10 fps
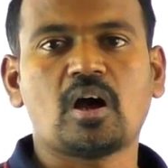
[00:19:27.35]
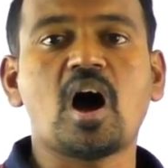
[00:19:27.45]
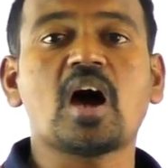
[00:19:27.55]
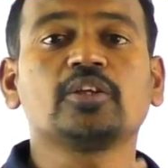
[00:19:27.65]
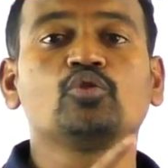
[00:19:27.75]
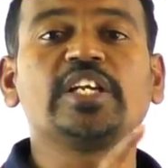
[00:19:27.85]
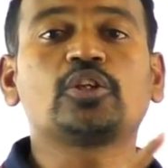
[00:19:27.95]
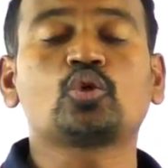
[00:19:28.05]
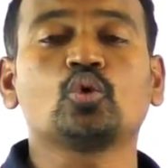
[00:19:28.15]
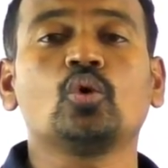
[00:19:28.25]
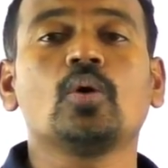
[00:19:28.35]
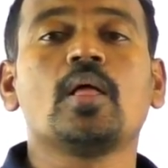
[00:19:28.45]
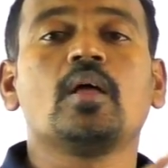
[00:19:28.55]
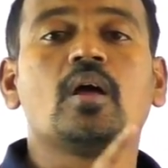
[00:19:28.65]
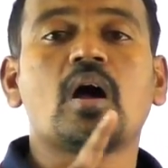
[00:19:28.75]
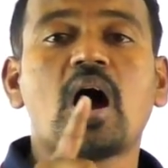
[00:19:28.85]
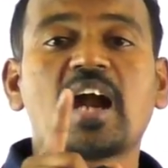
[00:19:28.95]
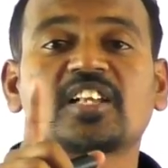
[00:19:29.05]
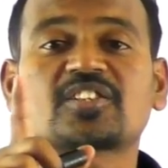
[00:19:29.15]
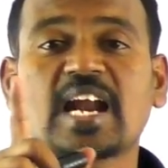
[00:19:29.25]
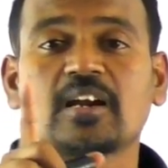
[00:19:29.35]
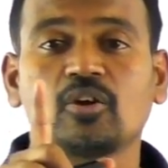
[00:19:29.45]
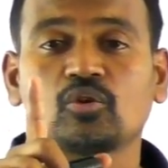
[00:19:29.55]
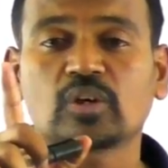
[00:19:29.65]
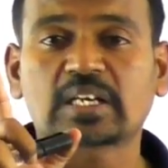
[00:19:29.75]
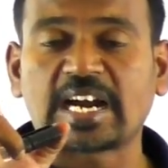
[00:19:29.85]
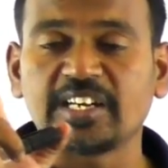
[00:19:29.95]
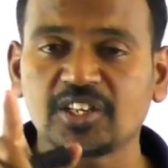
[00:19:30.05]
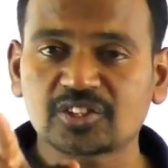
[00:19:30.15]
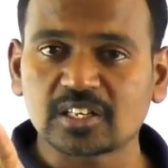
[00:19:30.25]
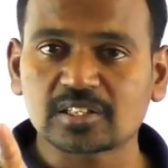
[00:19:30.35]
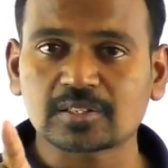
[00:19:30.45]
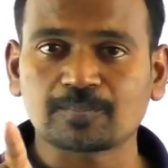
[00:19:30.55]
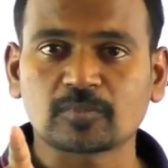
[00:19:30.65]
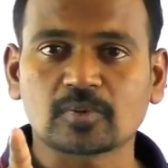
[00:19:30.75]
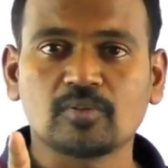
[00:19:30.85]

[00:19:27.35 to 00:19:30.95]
or you need to understand the conditions.